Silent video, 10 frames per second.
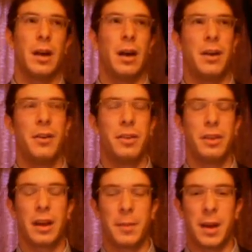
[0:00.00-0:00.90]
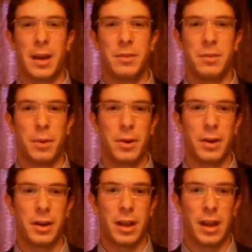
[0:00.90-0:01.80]
Another thing that becomes
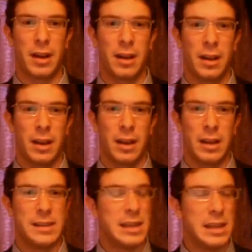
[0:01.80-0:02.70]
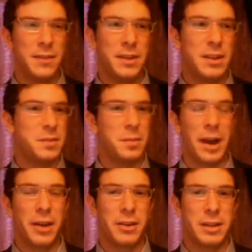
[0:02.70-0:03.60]
important then is even these
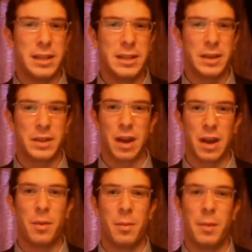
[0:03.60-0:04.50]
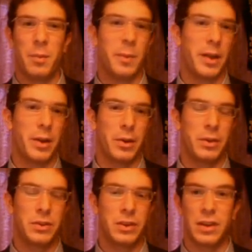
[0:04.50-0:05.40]
minor details are remembered by the
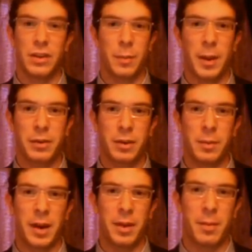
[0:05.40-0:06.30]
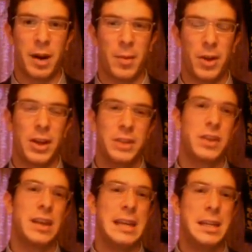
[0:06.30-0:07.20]
hostess and especially by the mama, so
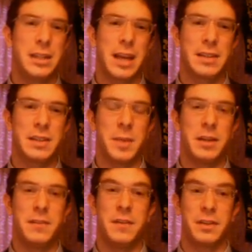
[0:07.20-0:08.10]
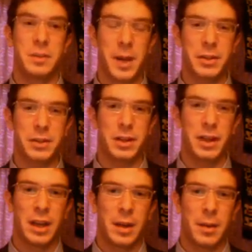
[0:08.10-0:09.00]
that each guest is made to feel special
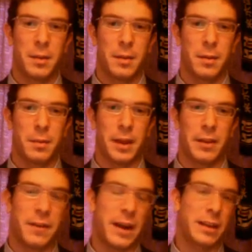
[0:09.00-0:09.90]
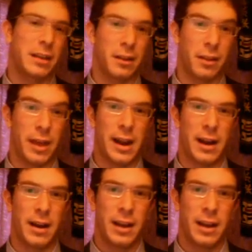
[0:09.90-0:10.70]
by the fact that they're there.